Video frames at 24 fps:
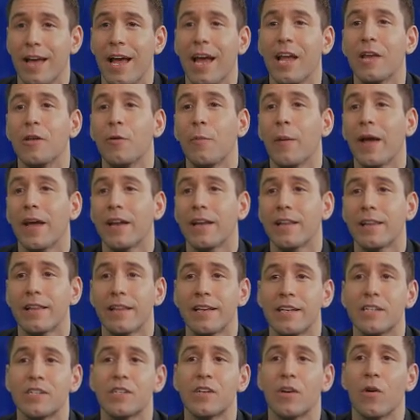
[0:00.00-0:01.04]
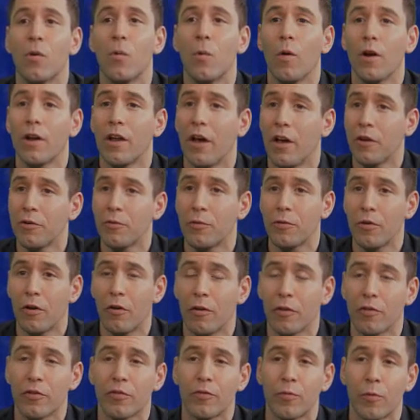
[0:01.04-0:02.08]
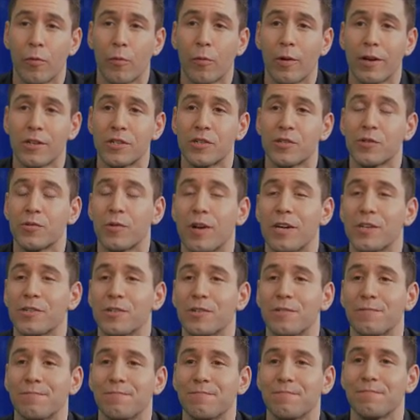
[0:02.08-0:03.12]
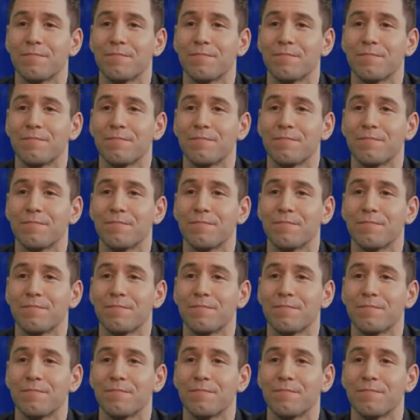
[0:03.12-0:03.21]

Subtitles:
and you paid at least $100 for registration.